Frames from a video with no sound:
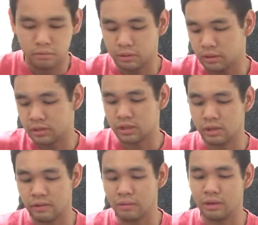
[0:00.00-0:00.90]
Put it on
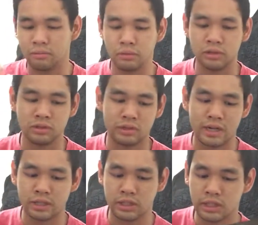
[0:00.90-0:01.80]
safe, that way I don't pull the trigger
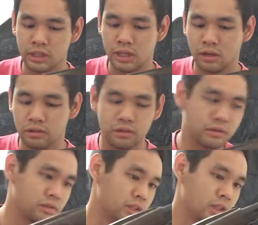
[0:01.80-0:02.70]
accidentally. Although
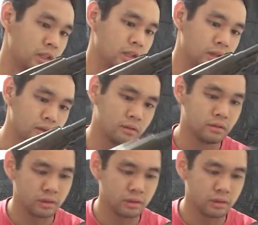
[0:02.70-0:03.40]
there's nothing in here.